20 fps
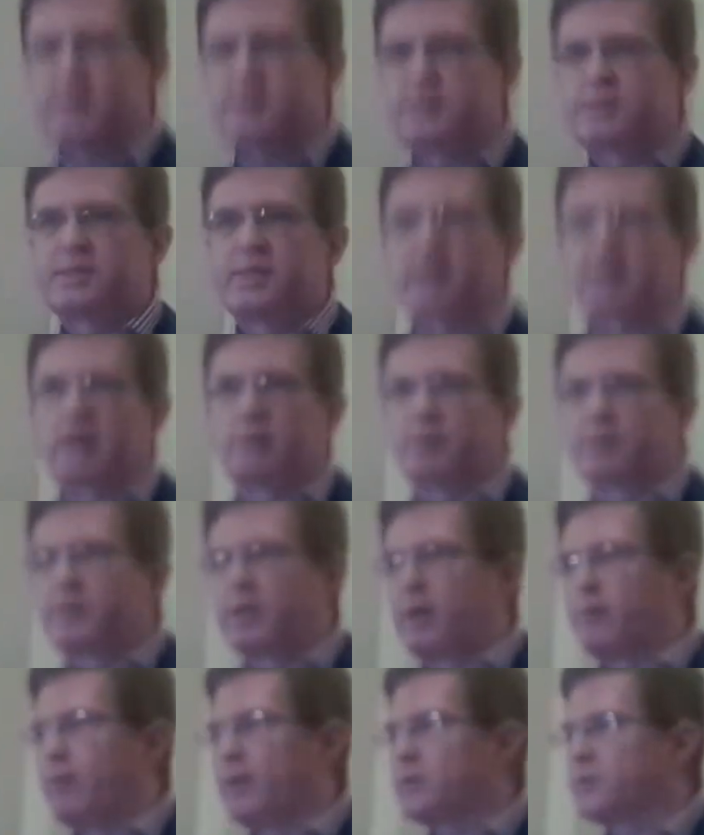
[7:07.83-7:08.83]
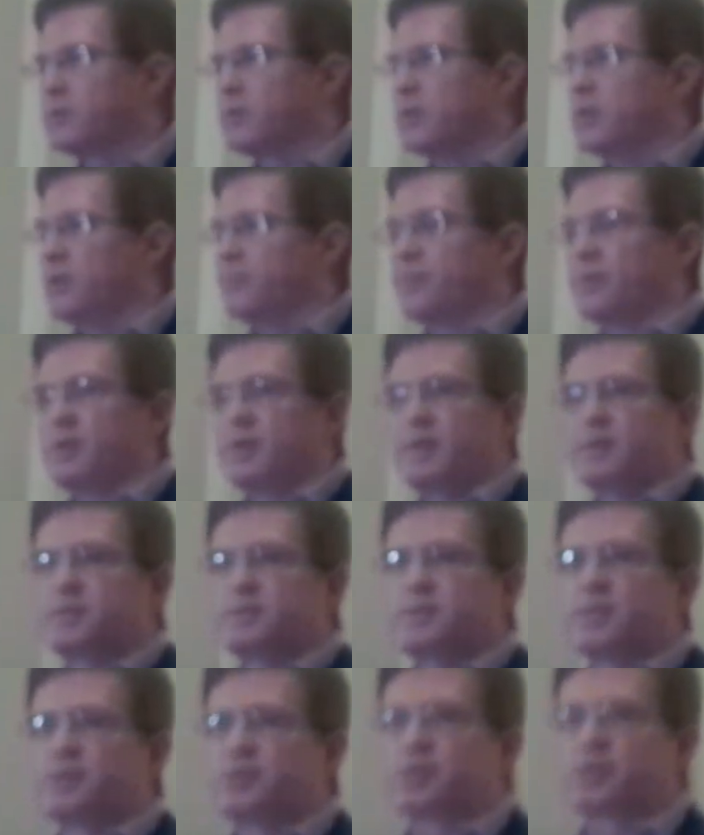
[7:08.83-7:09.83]
And as he said, I'm a director of the
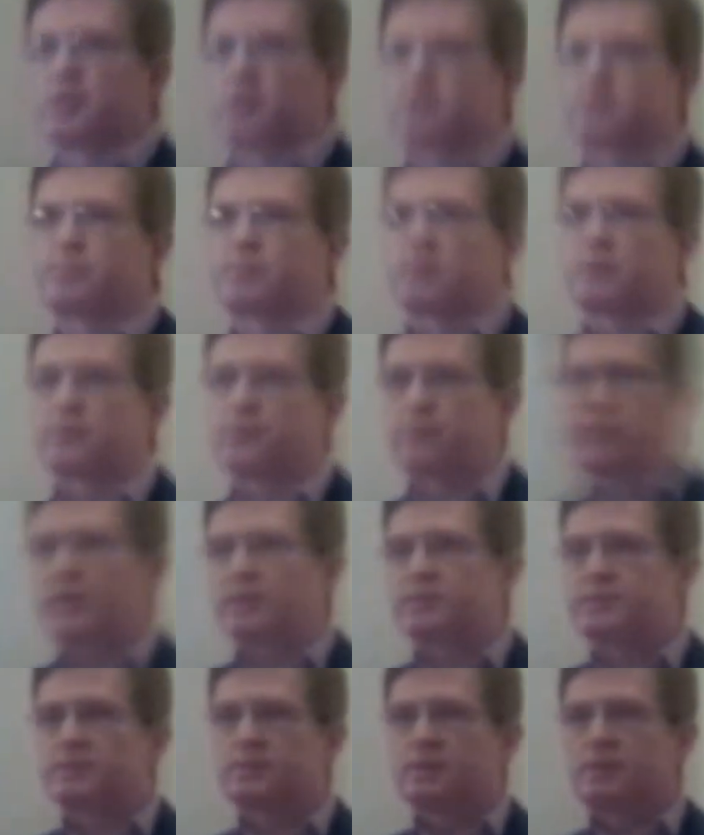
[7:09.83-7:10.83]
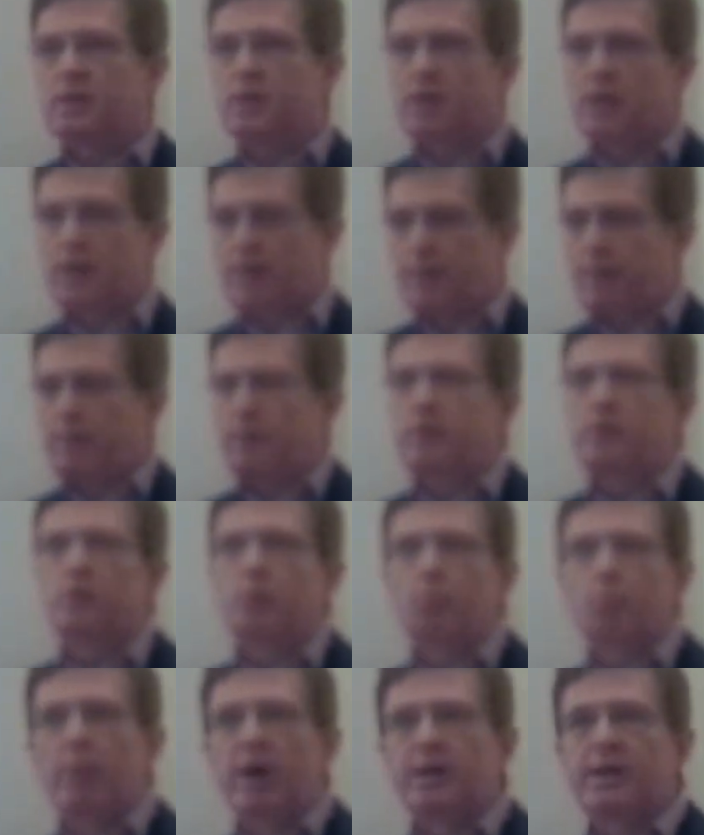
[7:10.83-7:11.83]
Leeds Teaching Hospital Trust.
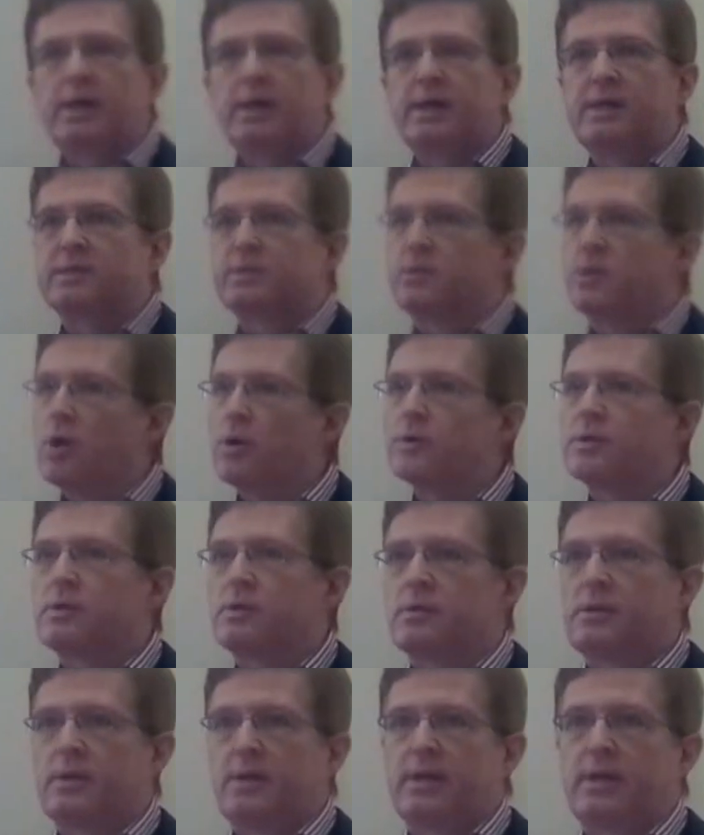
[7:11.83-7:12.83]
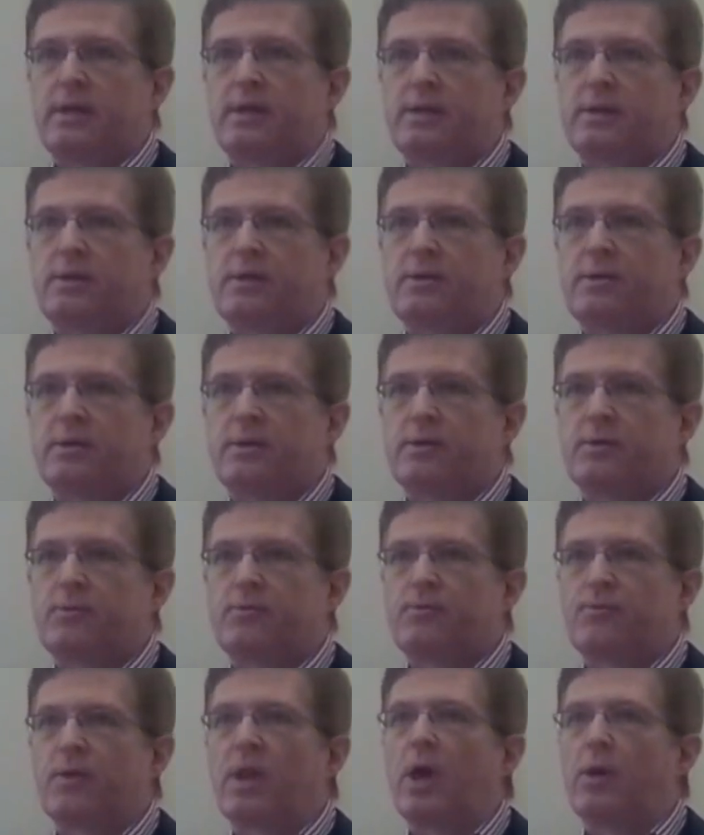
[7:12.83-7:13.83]
Money is not
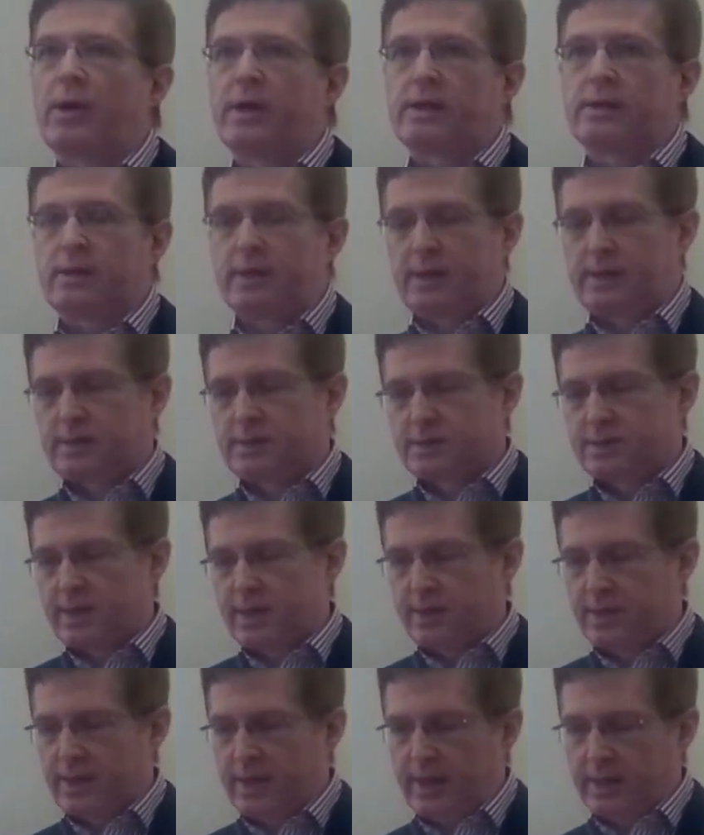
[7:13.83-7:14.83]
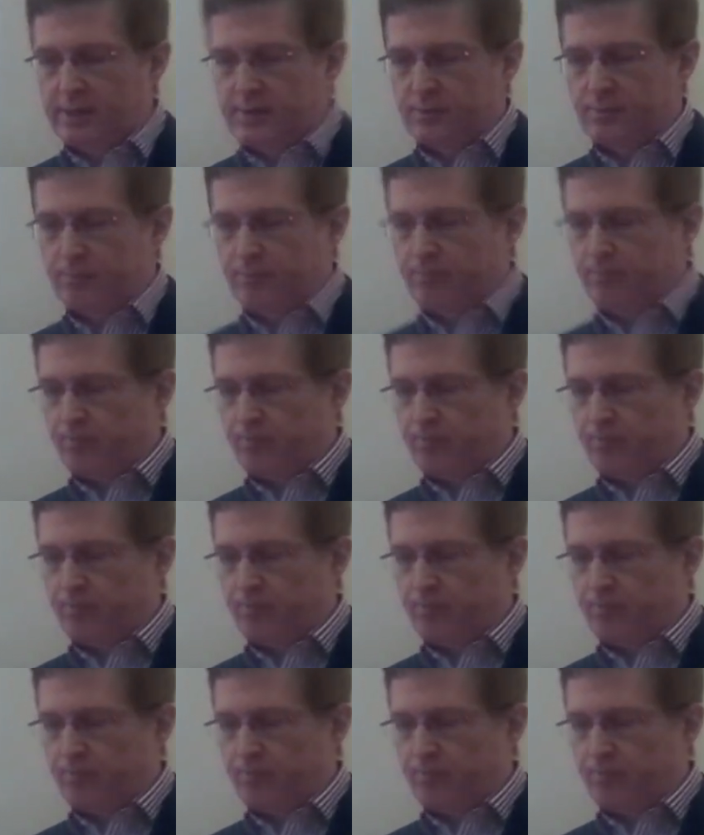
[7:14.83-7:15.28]
flowing, I can say that.